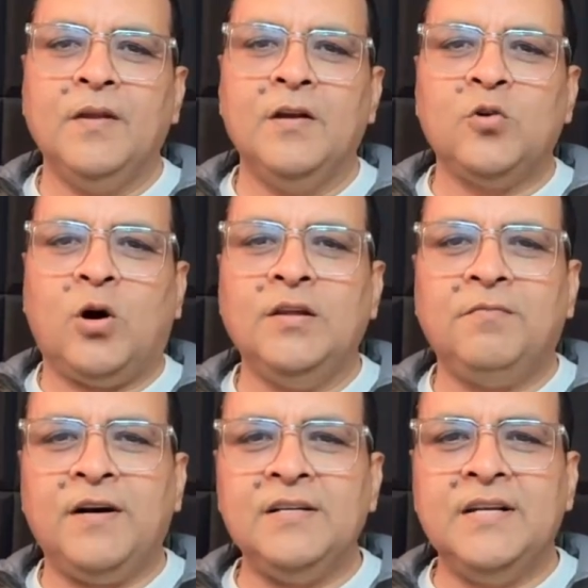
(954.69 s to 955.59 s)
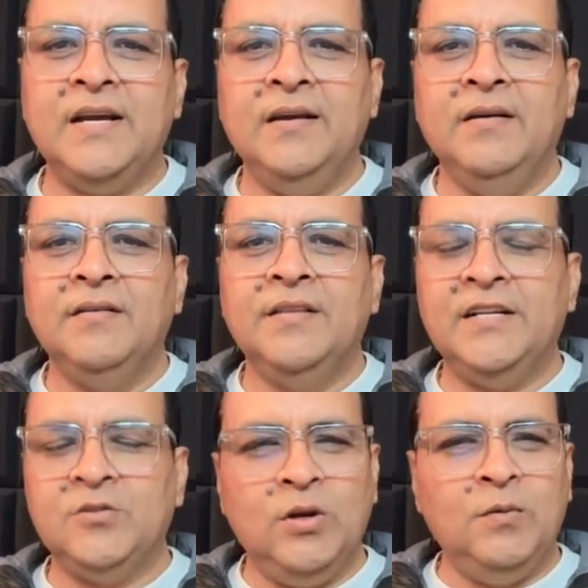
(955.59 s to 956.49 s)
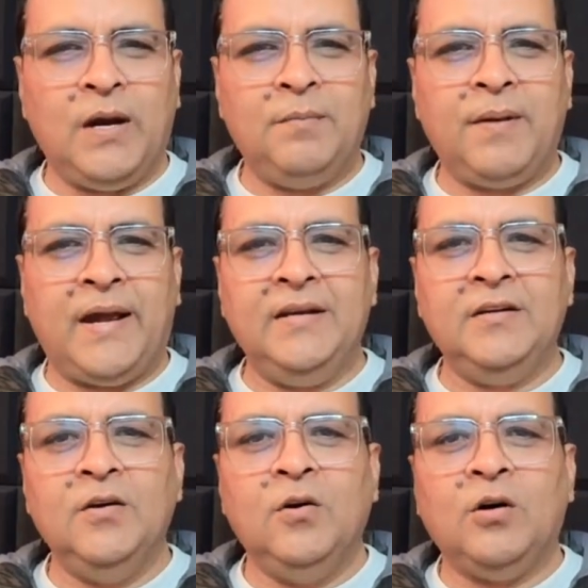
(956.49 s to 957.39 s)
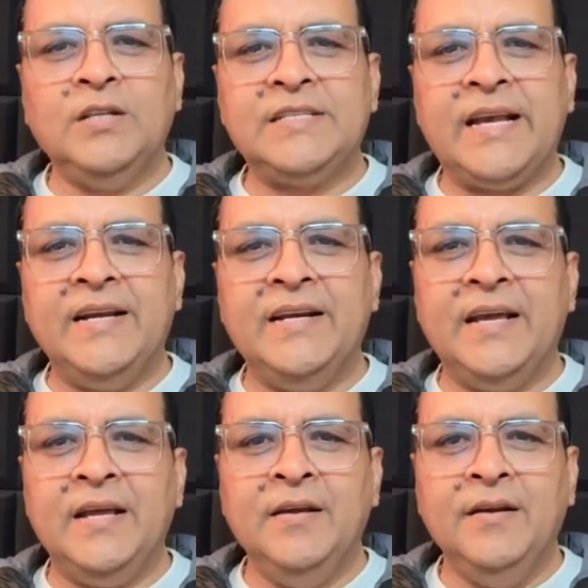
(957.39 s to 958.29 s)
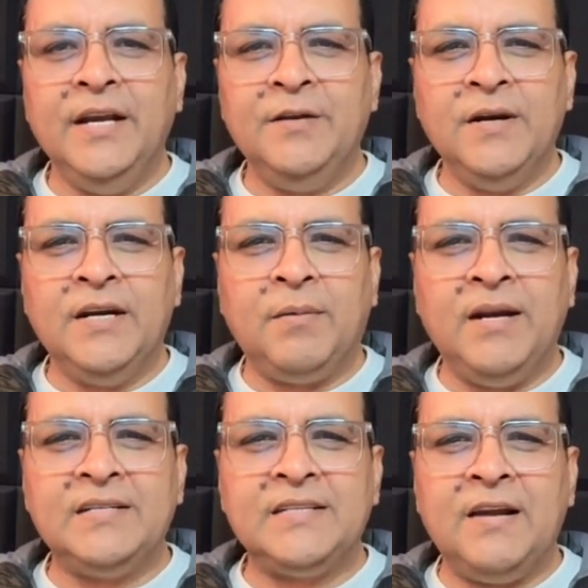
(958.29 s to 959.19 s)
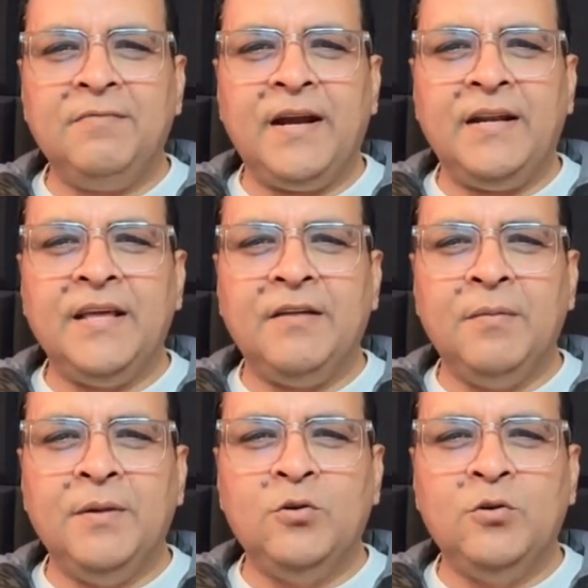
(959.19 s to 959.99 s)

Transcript: So on the first day there is only one plant, on the second day it will double itself and there will be